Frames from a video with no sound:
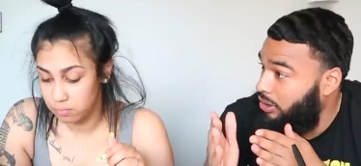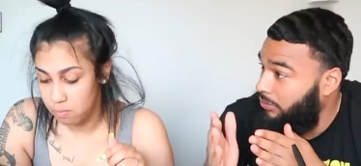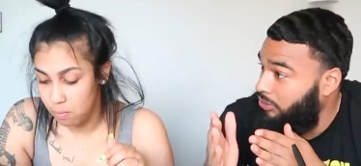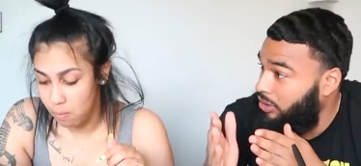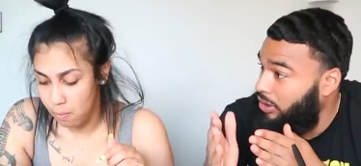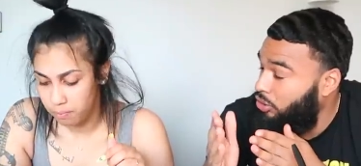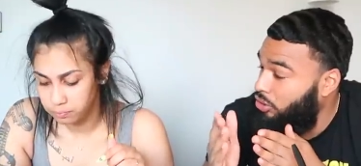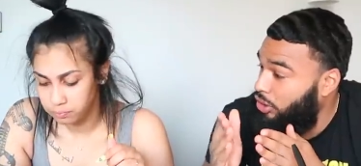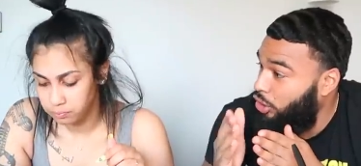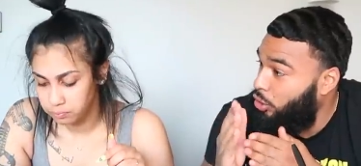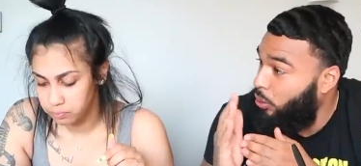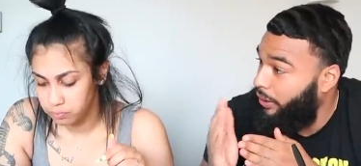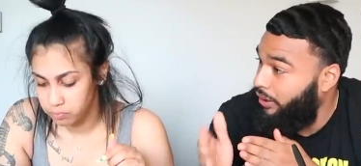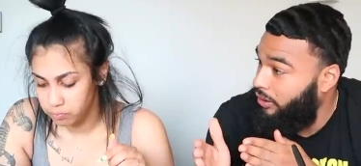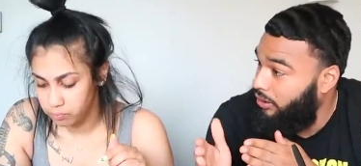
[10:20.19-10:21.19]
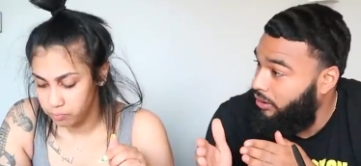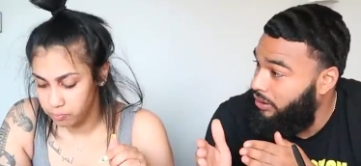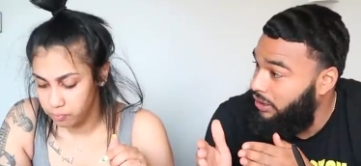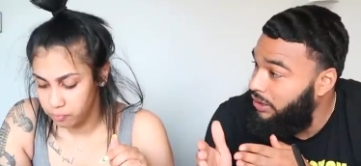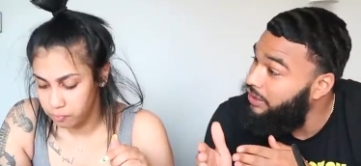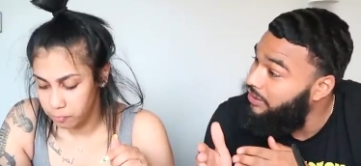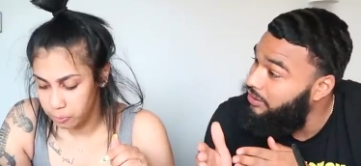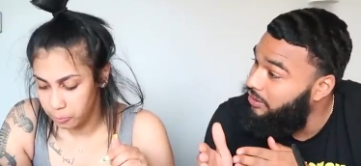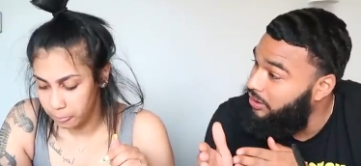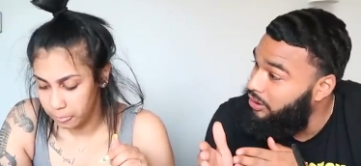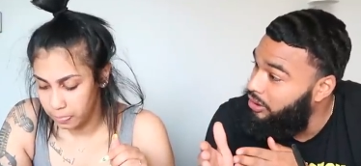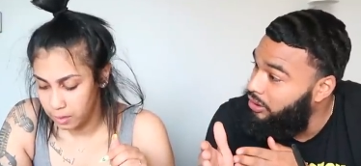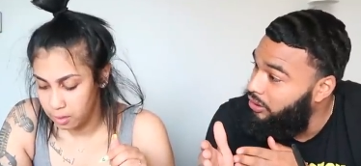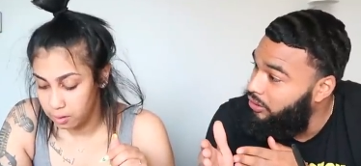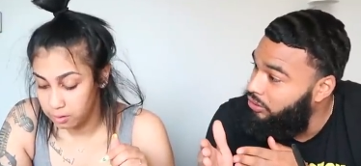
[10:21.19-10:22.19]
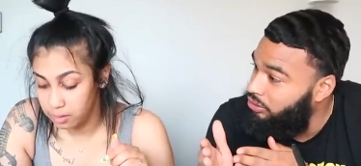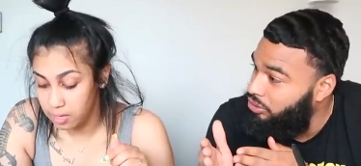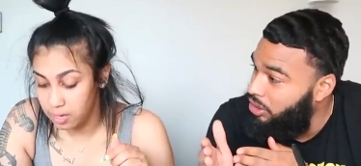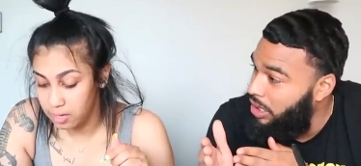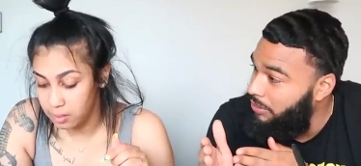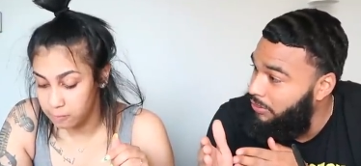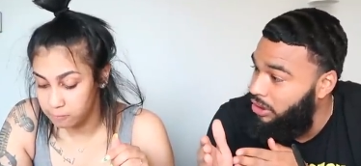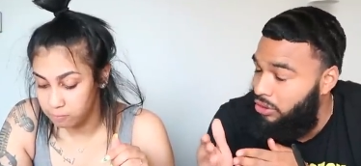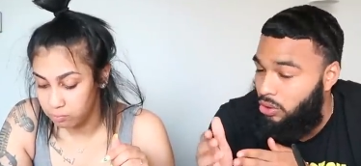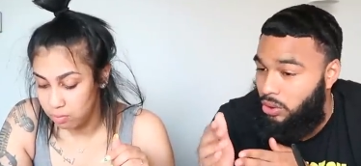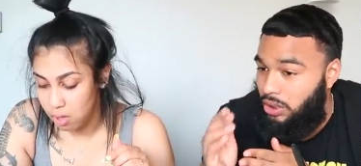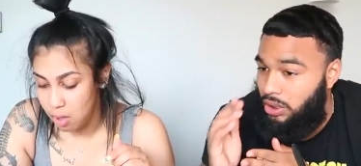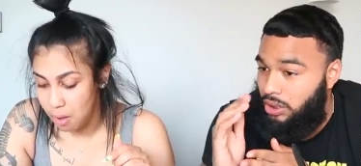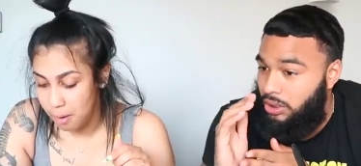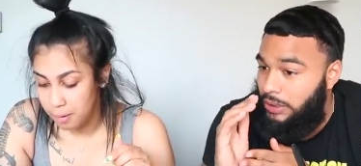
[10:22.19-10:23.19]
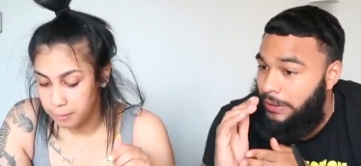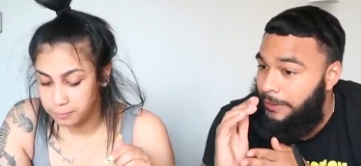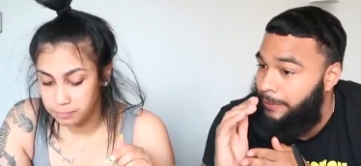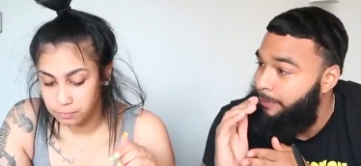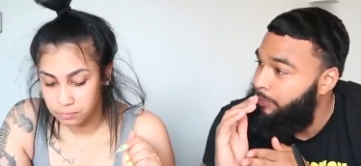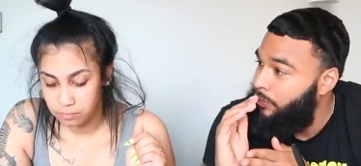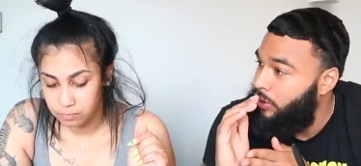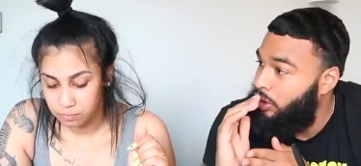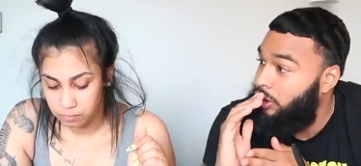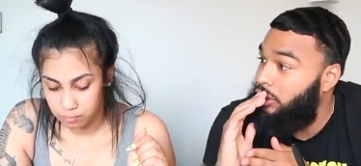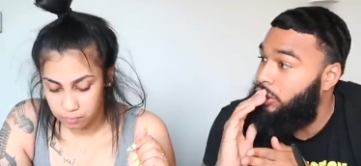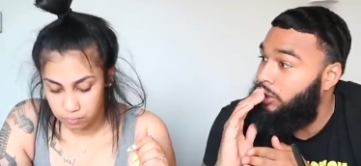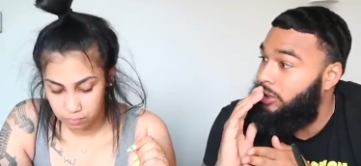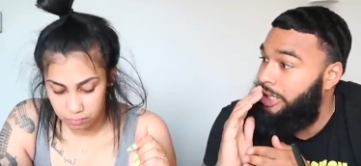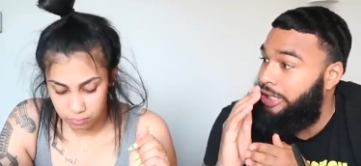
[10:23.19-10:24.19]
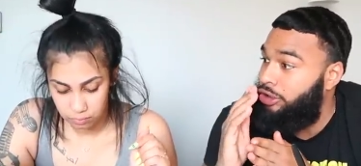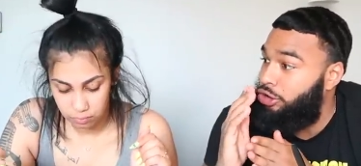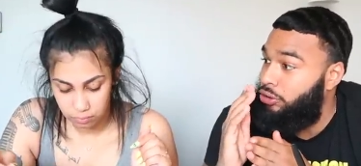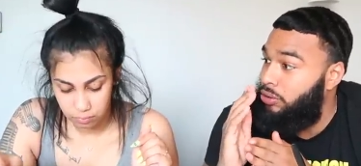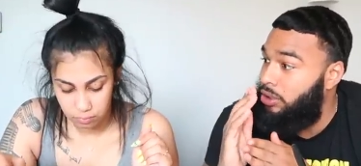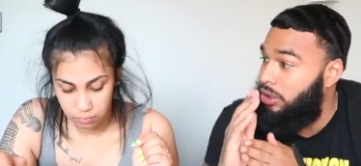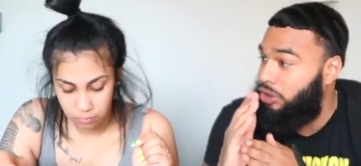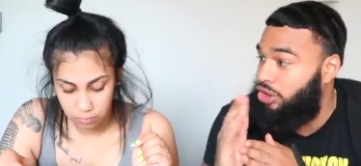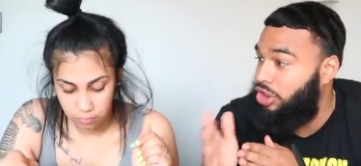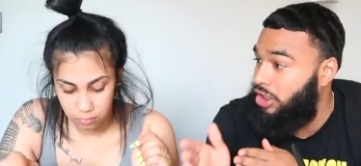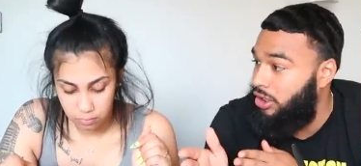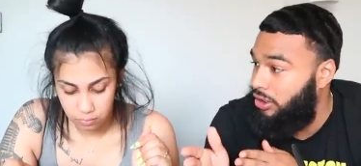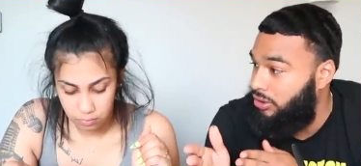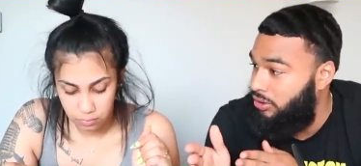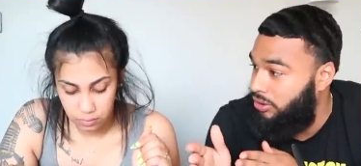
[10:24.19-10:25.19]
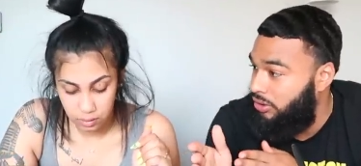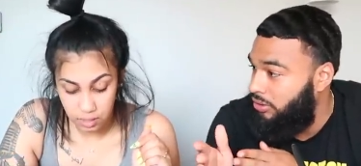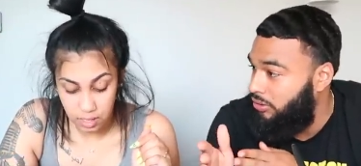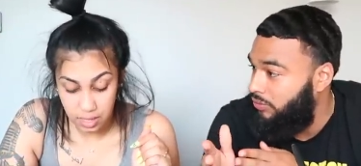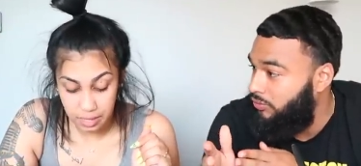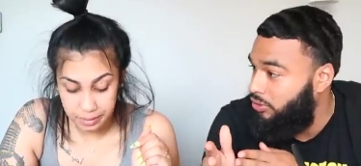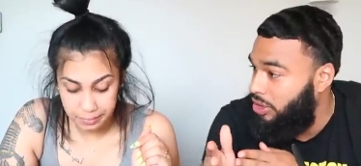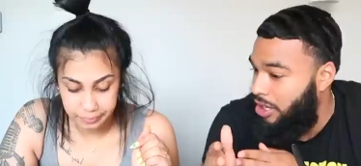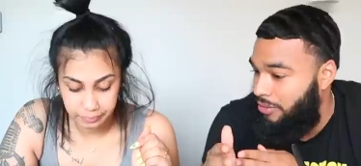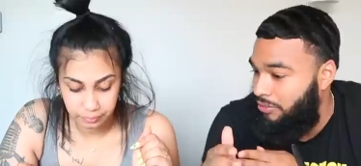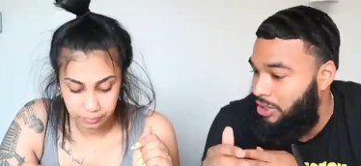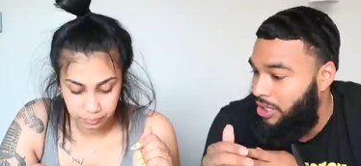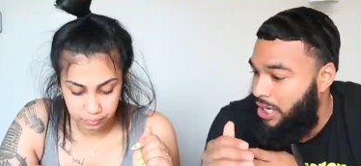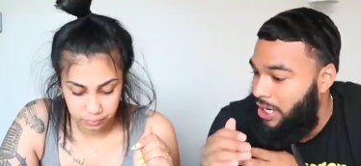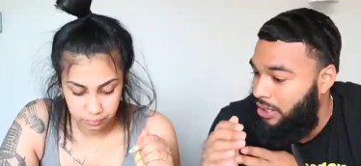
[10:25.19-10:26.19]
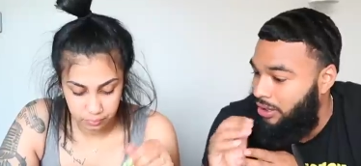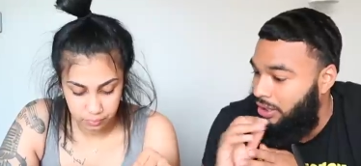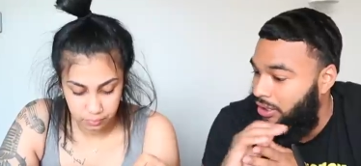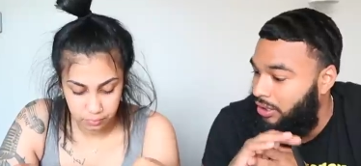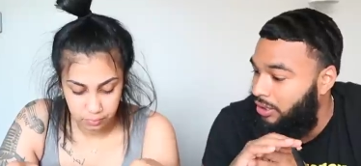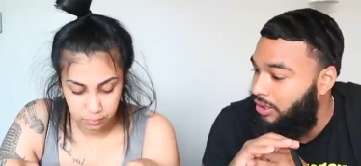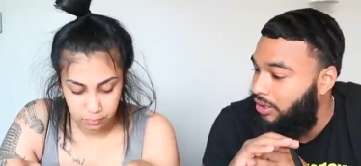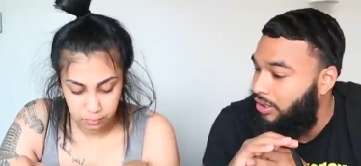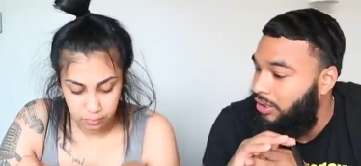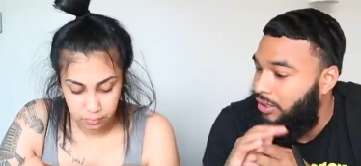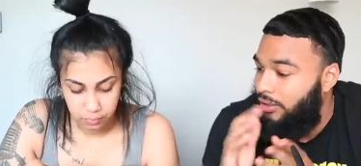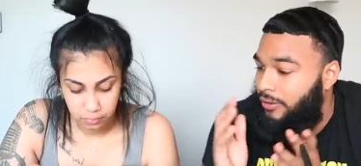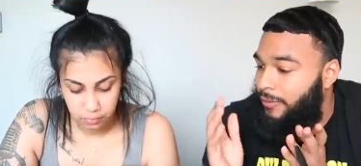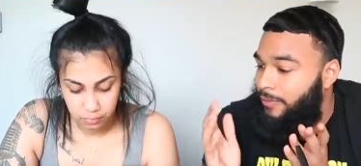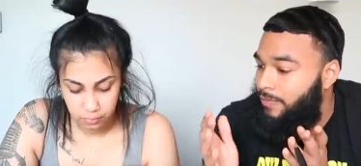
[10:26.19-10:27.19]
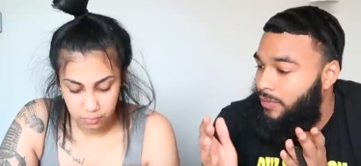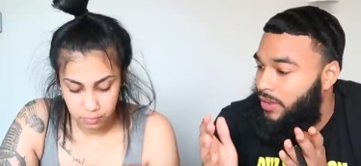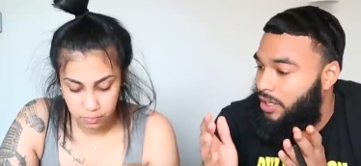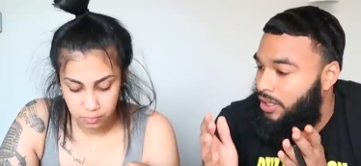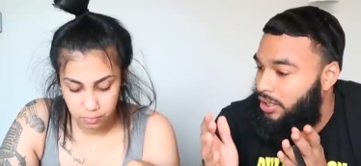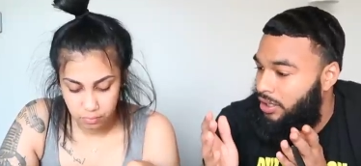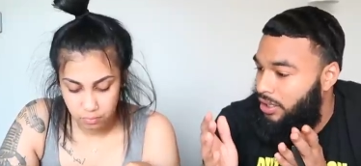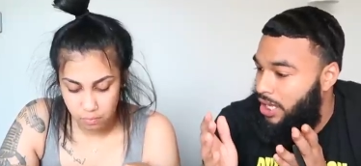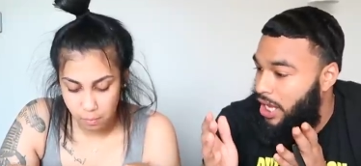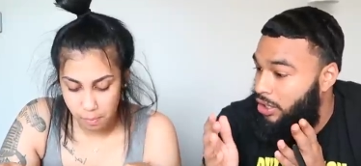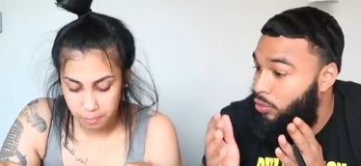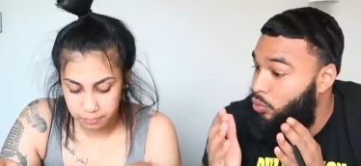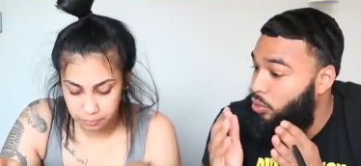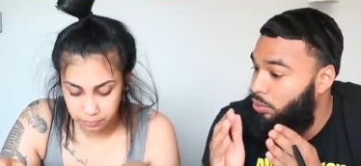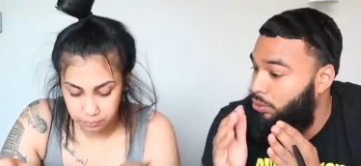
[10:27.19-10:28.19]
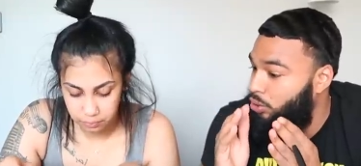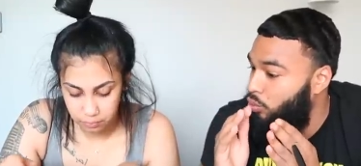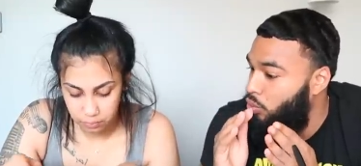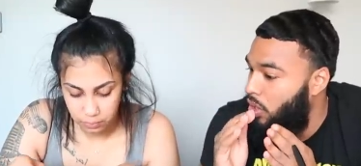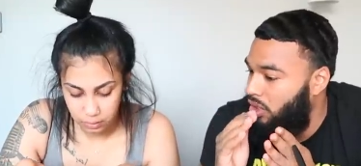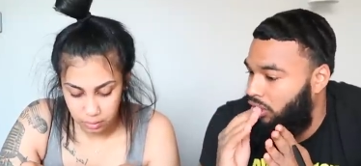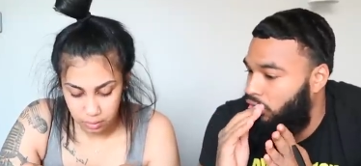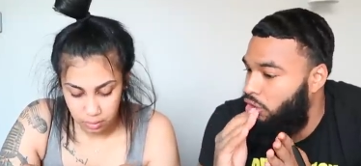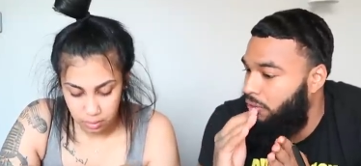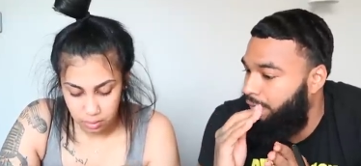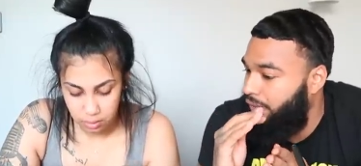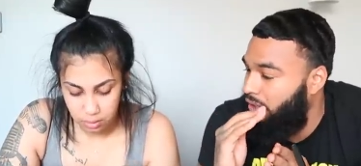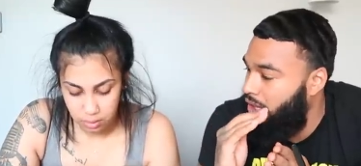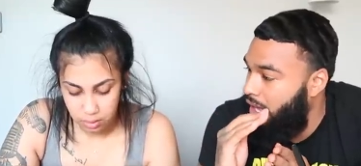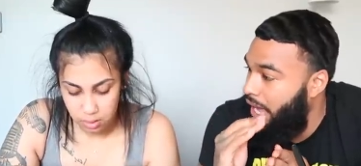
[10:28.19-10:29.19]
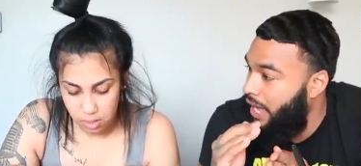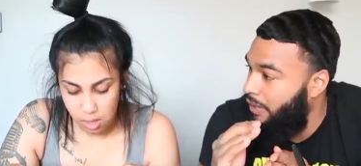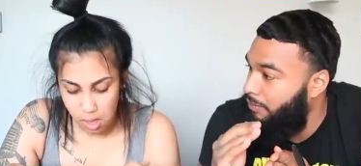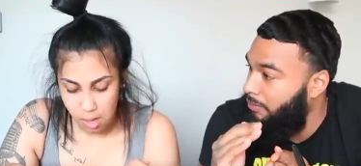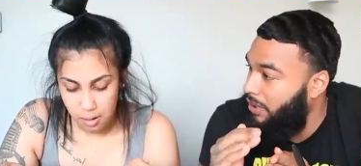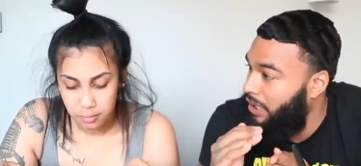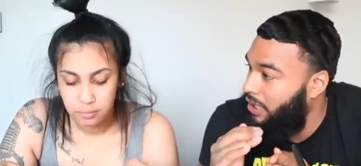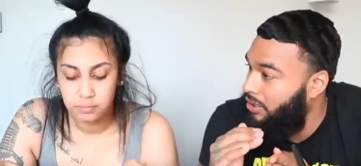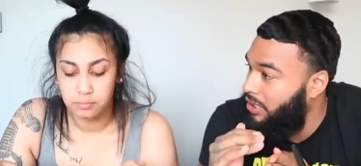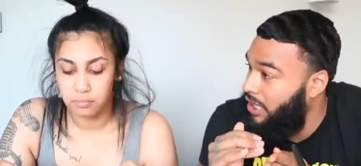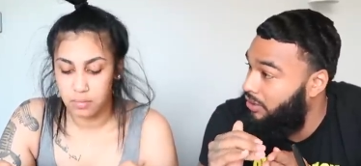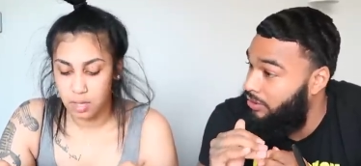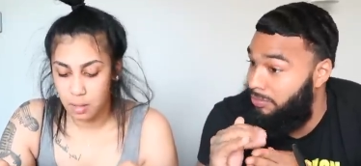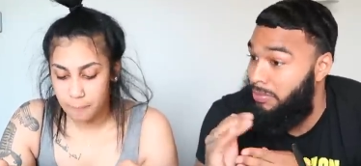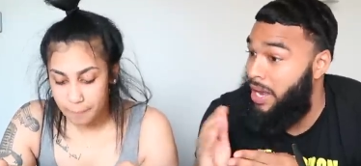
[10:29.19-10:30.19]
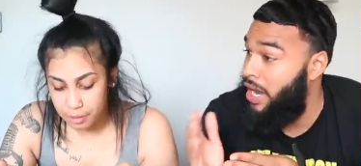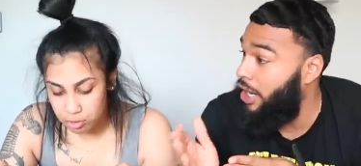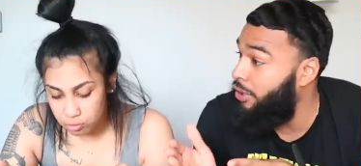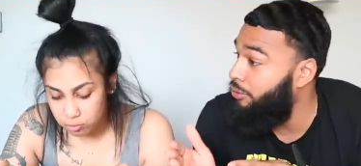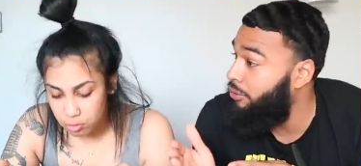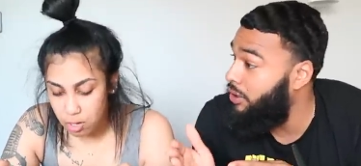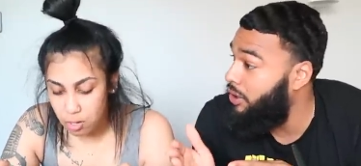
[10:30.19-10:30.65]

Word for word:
Speaker 1: you know what I'm saying, or the quick and easy. You know yeah. what I mean, or the the girl that's showing her cheeks. Yeah. You know what I mean? And I think a lot of women want to go for that man that's married